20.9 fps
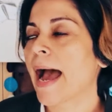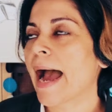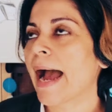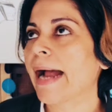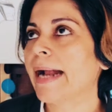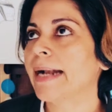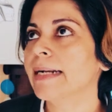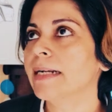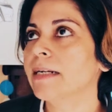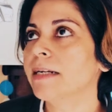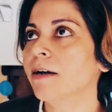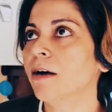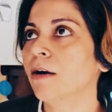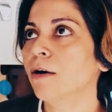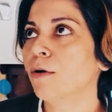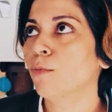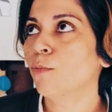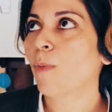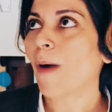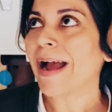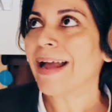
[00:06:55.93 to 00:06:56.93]
And
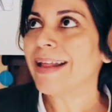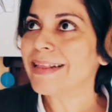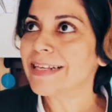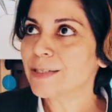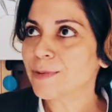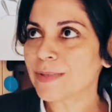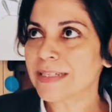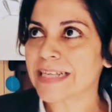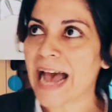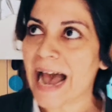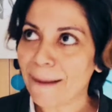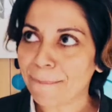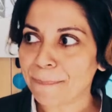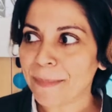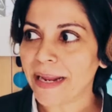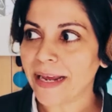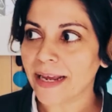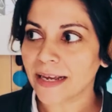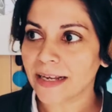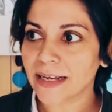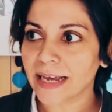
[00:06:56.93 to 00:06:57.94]
while this was
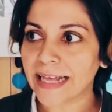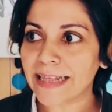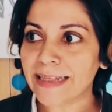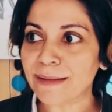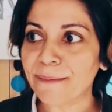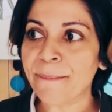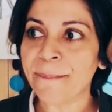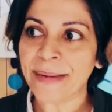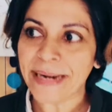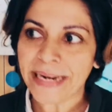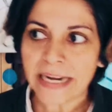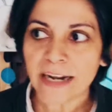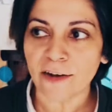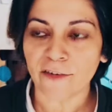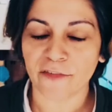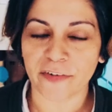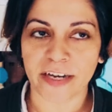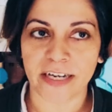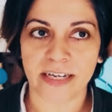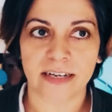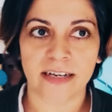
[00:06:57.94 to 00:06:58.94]
happening, in the middle
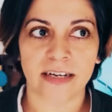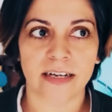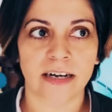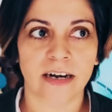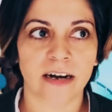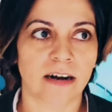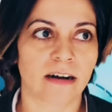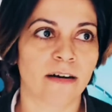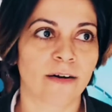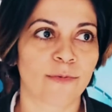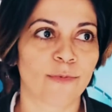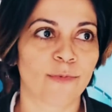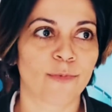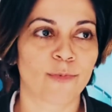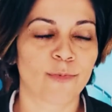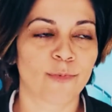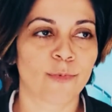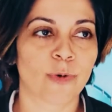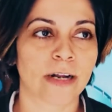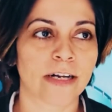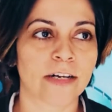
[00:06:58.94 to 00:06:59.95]
of it,
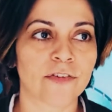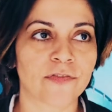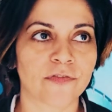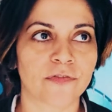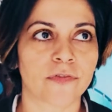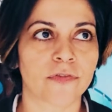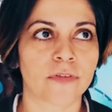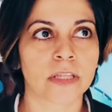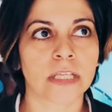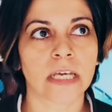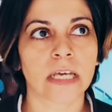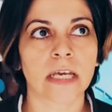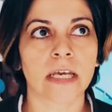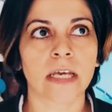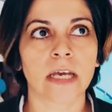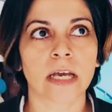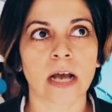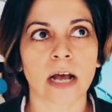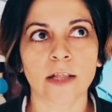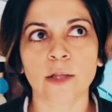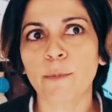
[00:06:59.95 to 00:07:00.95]
one of
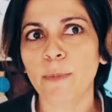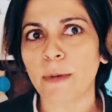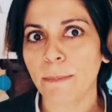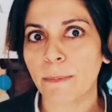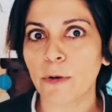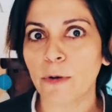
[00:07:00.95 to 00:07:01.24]
the other